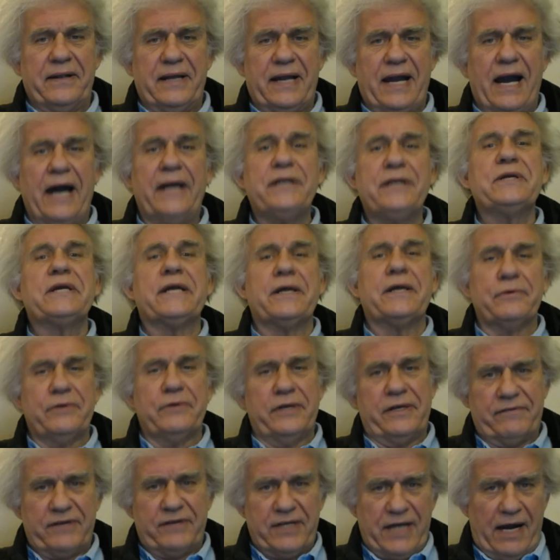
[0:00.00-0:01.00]
How do you get
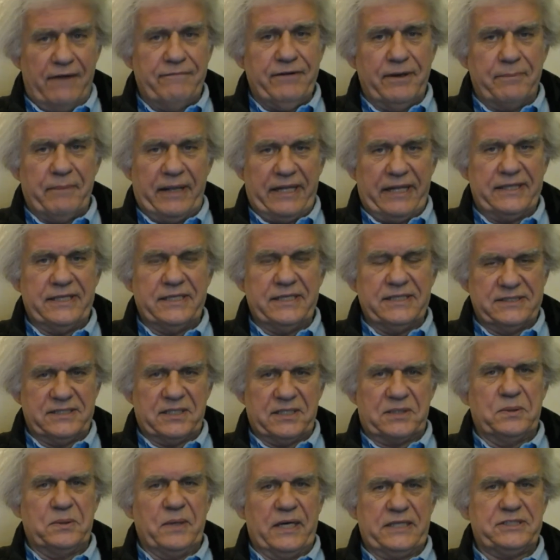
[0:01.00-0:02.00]
rid of government is
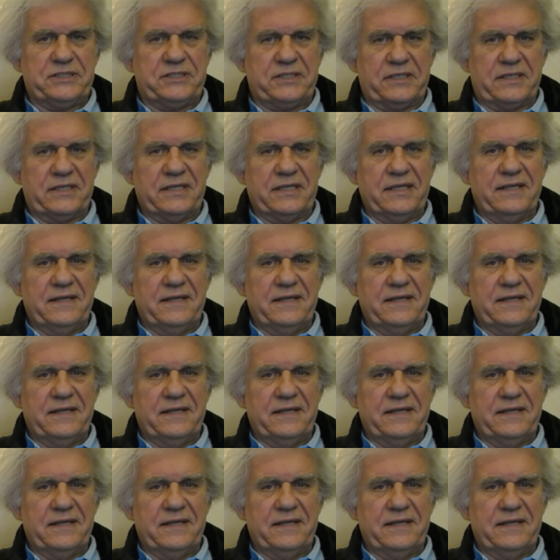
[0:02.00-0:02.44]
the question.